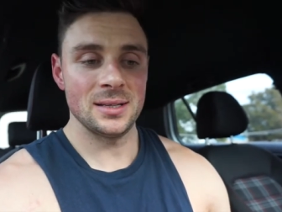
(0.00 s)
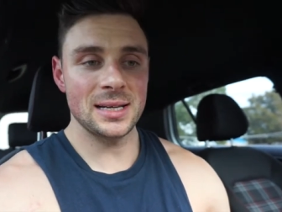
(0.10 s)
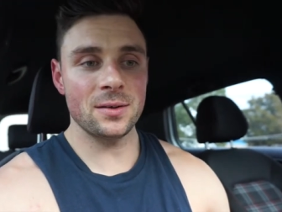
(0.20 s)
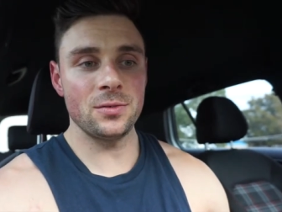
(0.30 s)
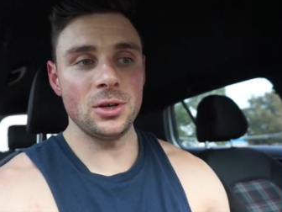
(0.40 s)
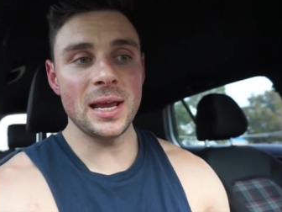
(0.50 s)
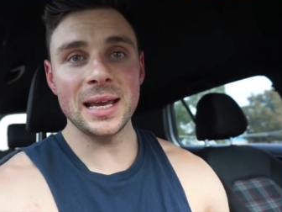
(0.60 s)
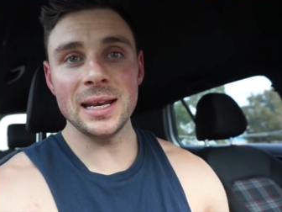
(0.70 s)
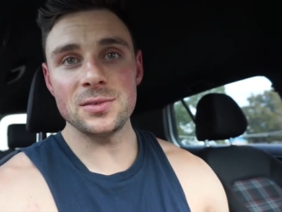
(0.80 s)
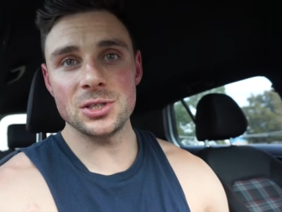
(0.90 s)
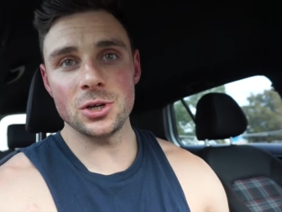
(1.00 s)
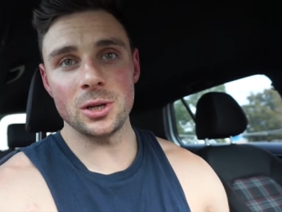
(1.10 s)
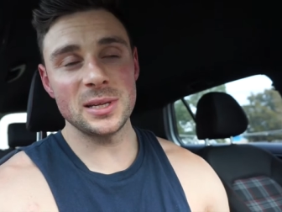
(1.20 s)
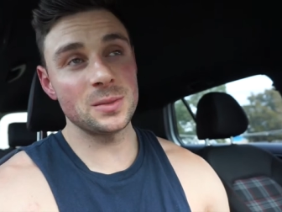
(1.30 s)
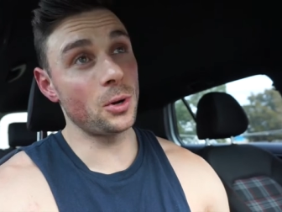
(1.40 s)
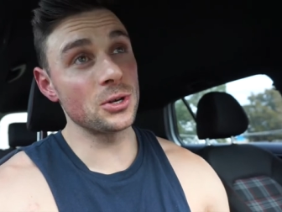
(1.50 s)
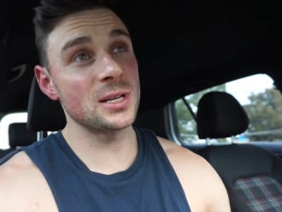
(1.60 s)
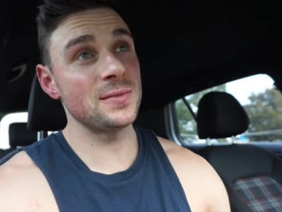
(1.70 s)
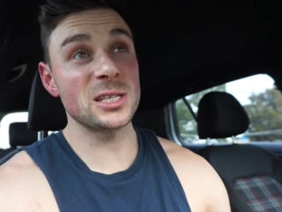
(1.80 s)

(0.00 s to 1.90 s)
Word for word: take a few negatives and turn them into positives.